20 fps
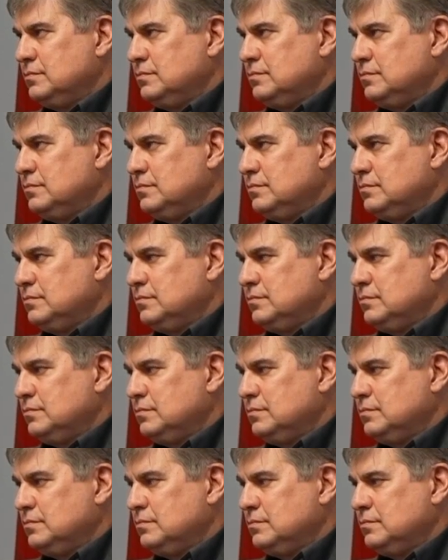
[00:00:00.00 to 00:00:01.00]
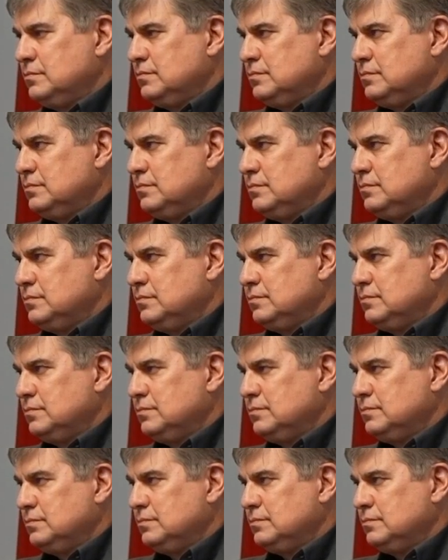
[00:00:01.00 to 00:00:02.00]

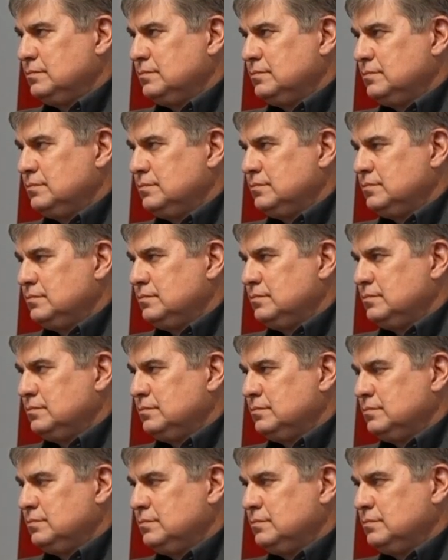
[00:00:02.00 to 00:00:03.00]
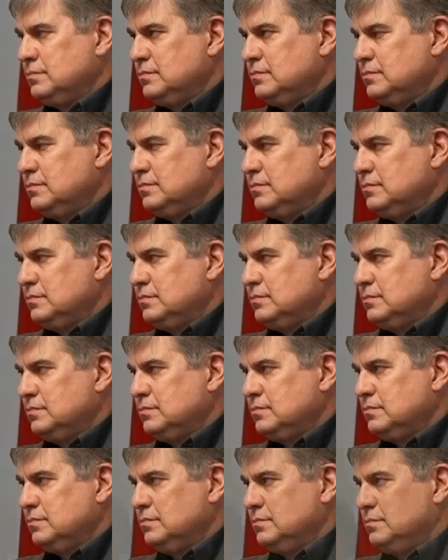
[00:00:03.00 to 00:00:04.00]

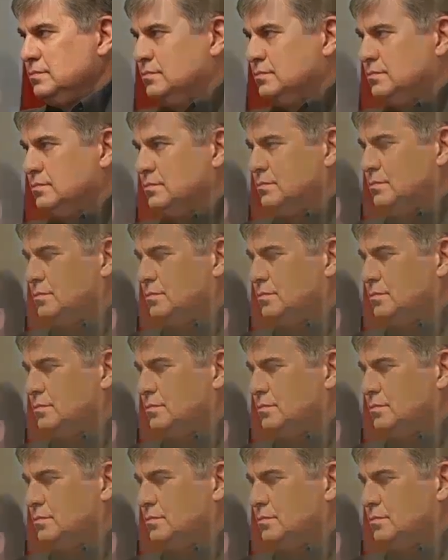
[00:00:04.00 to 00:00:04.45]
No words are spoken by the person on screen.